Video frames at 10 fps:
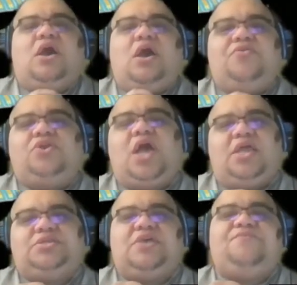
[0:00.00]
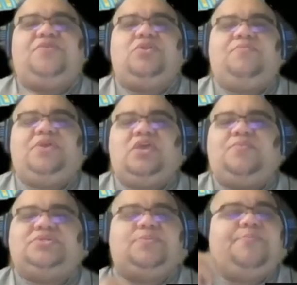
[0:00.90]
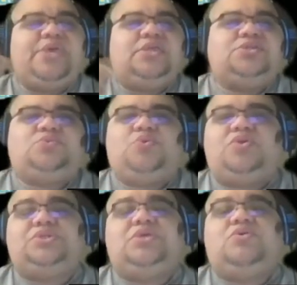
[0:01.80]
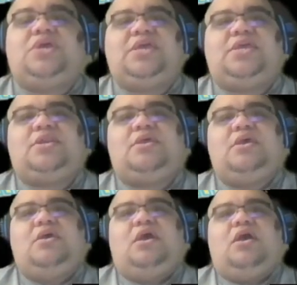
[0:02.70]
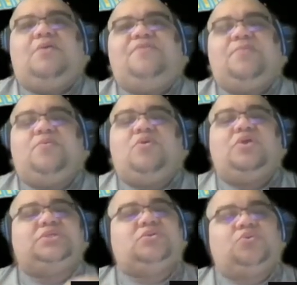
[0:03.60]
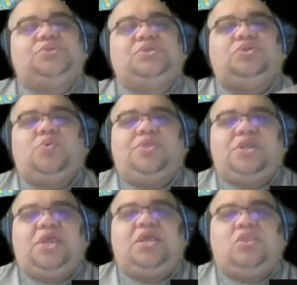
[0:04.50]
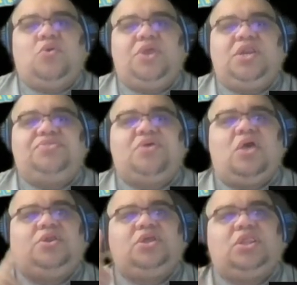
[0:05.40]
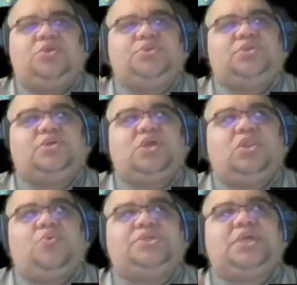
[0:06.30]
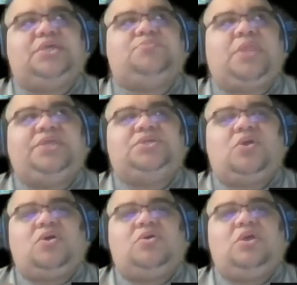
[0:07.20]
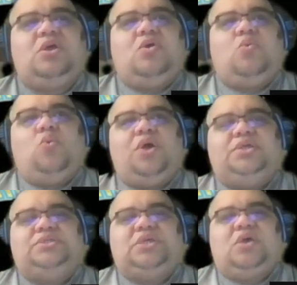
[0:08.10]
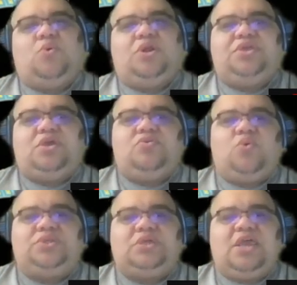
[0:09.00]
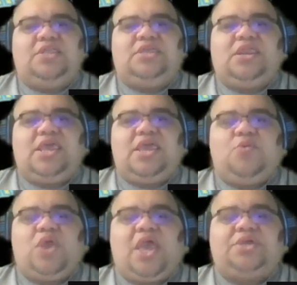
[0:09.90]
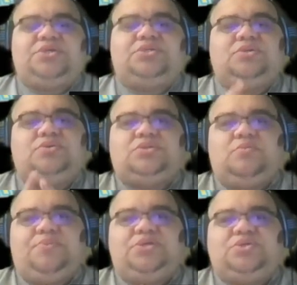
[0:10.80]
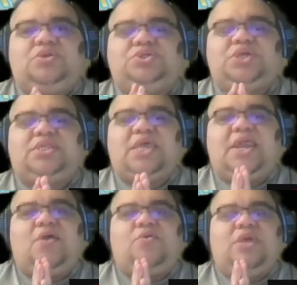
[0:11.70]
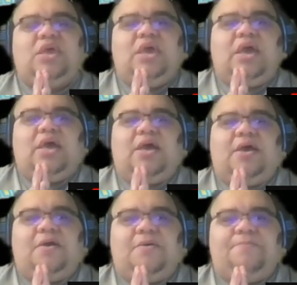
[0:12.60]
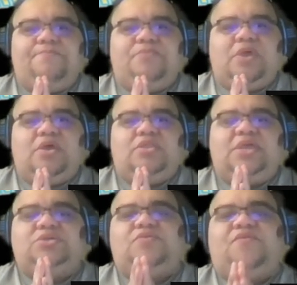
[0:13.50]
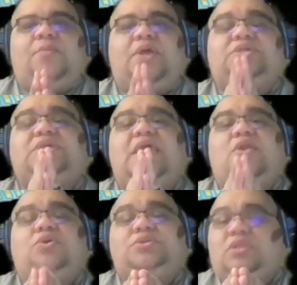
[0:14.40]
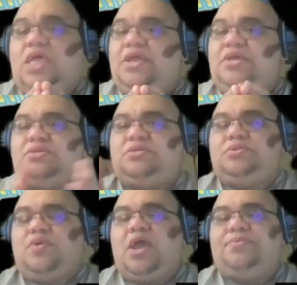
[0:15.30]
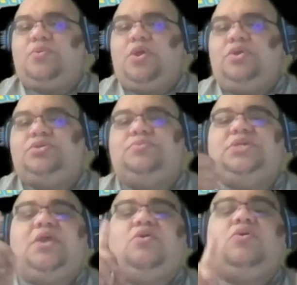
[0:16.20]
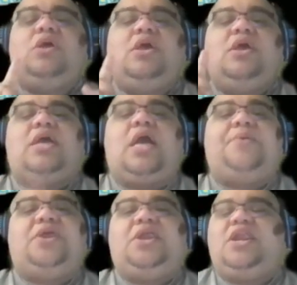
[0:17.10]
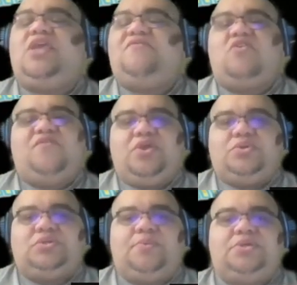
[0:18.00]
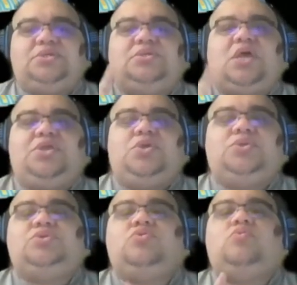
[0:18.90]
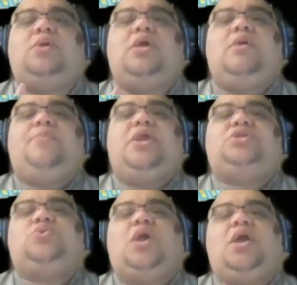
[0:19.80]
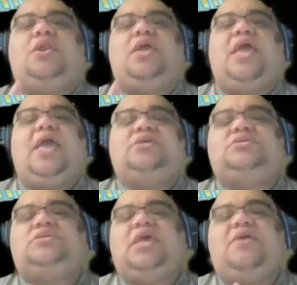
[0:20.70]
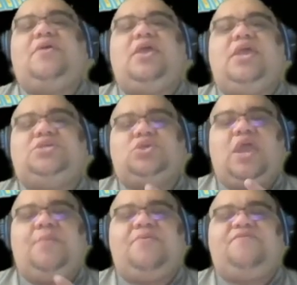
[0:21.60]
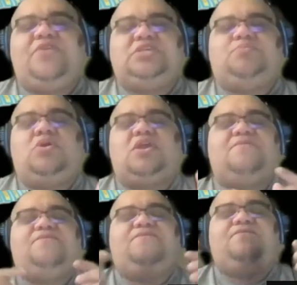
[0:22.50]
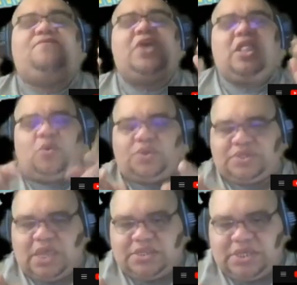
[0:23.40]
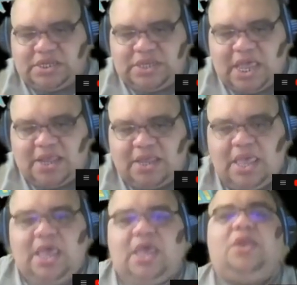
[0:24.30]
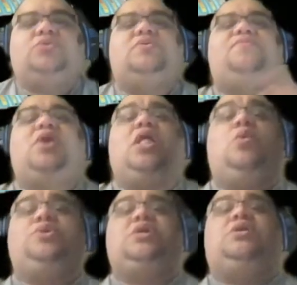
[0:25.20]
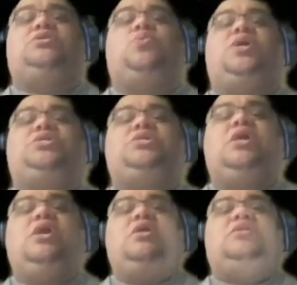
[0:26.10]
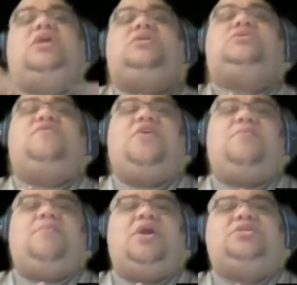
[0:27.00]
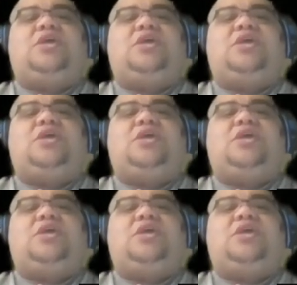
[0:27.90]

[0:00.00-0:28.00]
other content for you to be able to binge. We are still in February, so we're still doing the Nickelodeon-a-thon. Clarissa Explains It All was one of the other ones that I did a reaction to, so be sure to check that out. Thank you so very much. And also like and subscribe to our YouTube channel. Comment on any of our video submissions on YouTube, Patreon, X, Instagram, and Facebook, and follow us on TikTok, and also follow us on Twitch. Thank you so very much,